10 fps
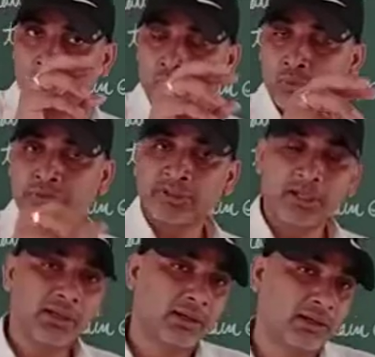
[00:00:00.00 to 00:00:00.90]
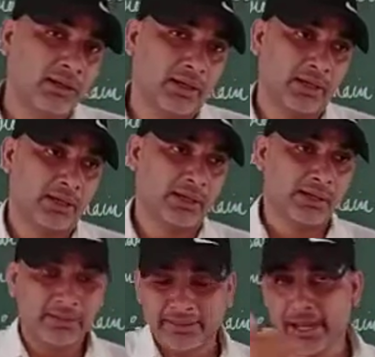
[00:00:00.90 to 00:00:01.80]
Who's the
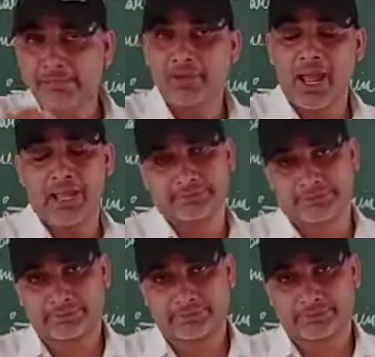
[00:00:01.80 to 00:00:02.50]
named as